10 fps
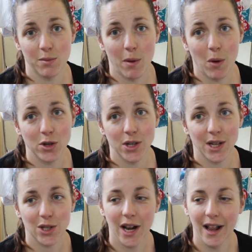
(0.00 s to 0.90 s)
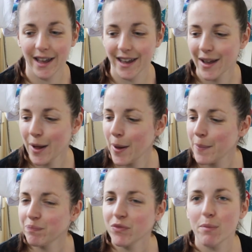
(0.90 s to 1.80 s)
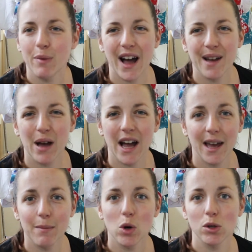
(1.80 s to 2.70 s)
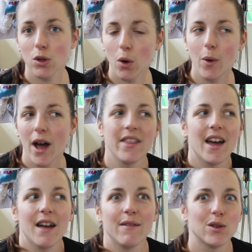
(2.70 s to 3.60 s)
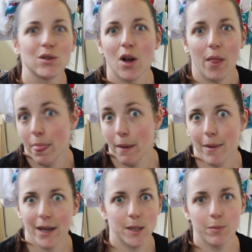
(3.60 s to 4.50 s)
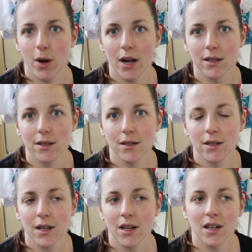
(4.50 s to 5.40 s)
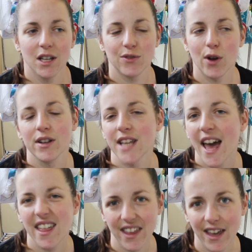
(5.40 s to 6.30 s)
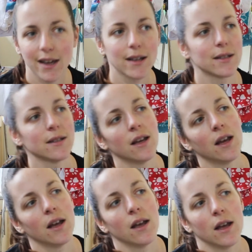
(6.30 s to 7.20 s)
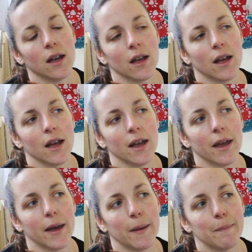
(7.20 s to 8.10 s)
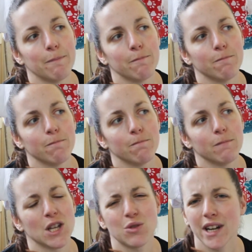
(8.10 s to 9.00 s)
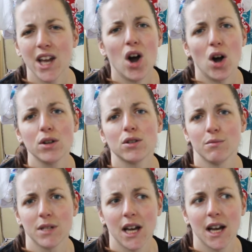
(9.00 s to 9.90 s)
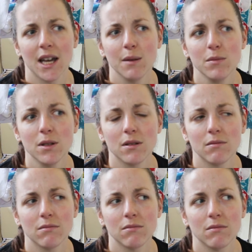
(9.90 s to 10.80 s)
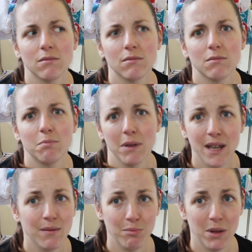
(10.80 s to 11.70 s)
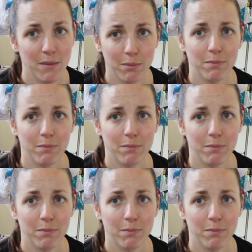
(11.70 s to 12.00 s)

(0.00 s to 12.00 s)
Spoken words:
of my washing actually. But I am also aware that Ariel's not the best brand as far as ethics. It's really hard sometimes. Being